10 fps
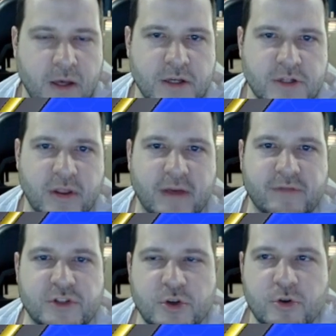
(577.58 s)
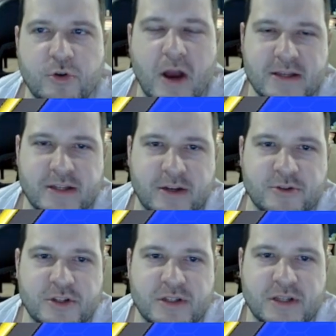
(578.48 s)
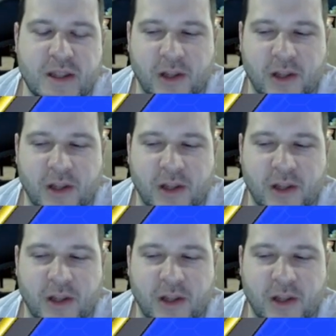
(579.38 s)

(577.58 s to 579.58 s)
So they have 2 grass energies in the